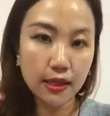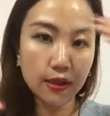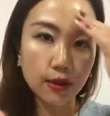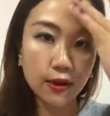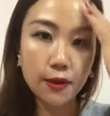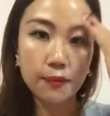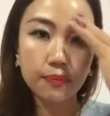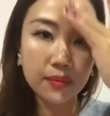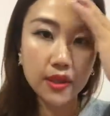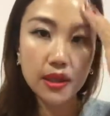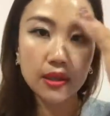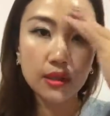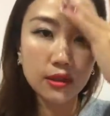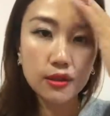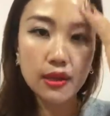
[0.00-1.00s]
your,
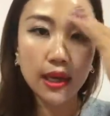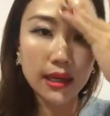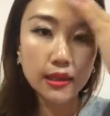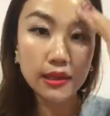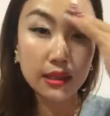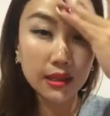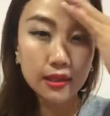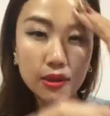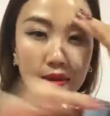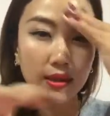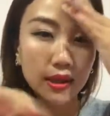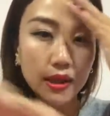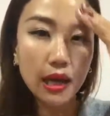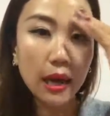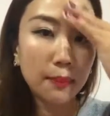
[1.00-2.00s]
you know, like dirt on
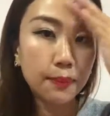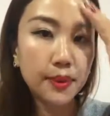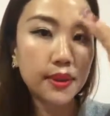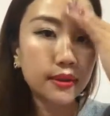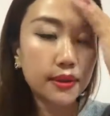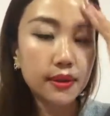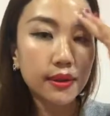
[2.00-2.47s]
the carpet.